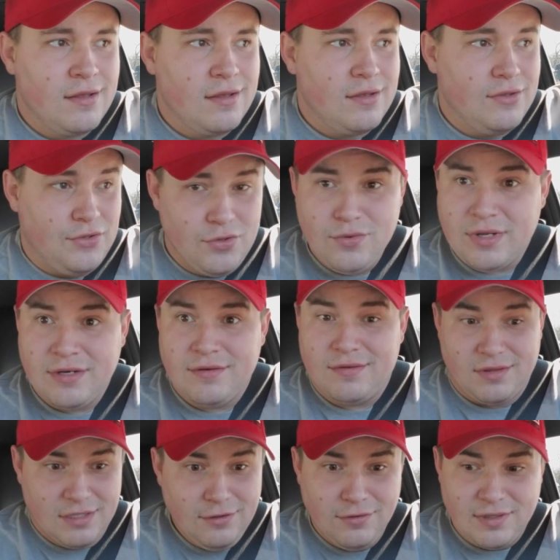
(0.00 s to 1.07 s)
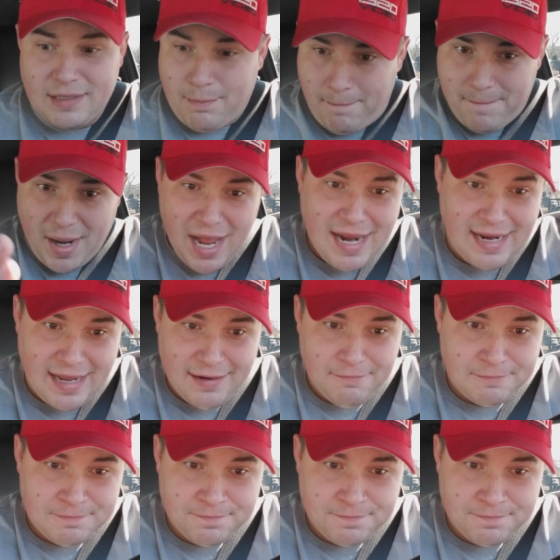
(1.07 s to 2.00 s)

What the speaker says: you can literally buy it